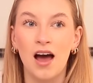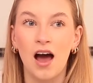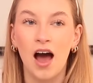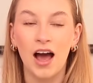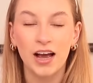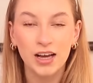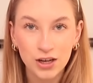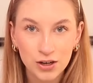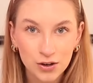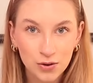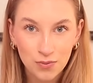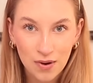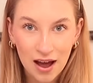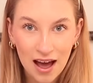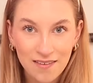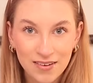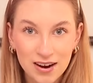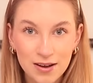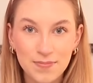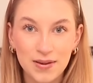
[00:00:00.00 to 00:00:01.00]
I couldn't
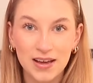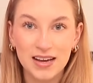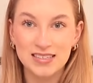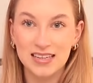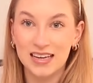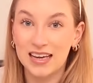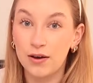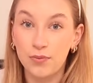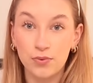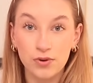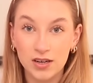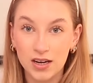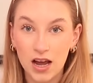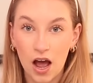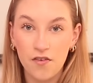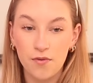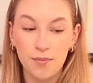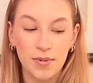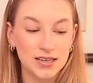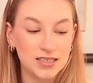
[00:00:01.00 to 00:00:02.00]
wear it because like it wouldn't
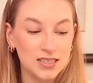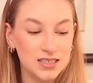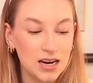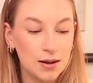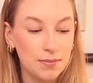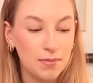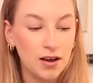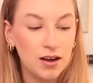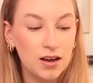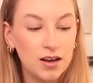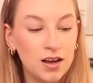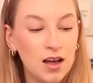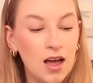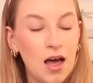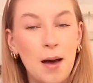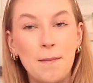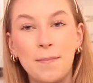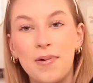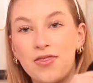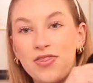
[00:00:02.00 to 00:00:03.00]
cover my stomach.
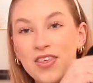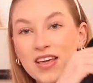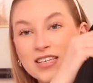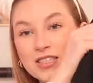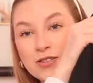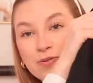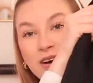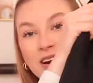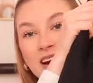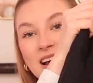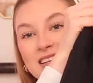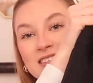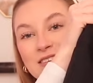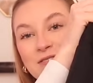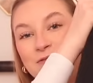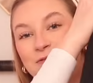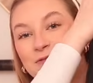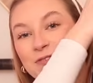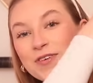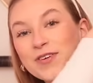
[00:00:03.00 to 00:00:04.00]
But this one is a
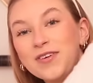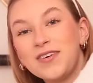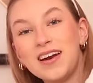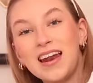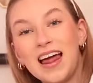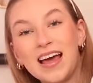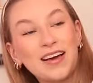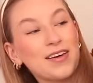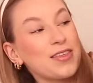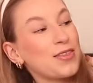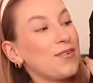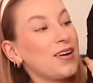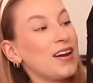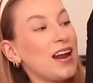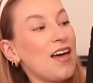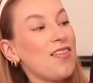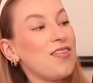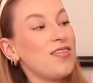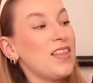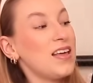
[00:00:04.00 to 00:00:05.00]
full length one,
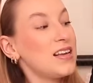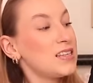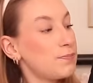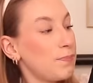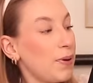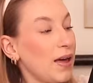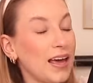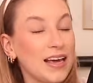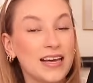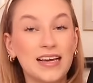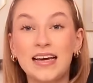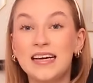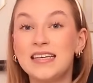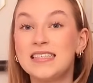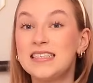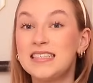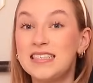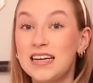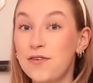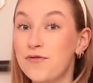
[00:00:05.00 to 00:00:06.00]
and this pink
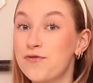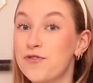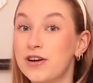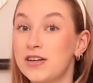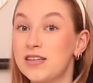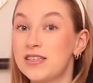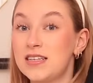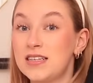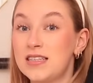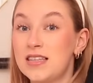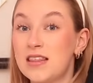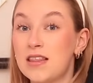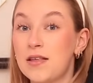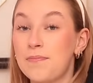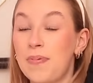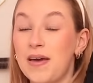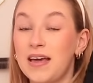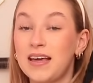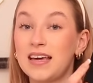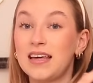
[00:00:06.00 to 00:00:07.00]
is different than the
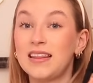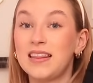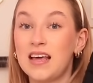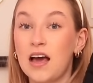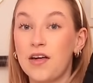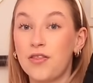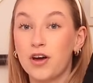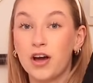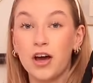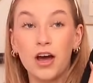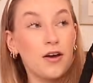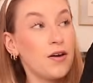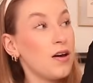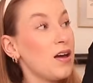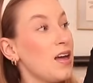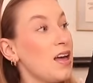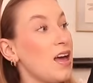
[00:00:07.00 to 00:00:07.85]
pink in the other coat.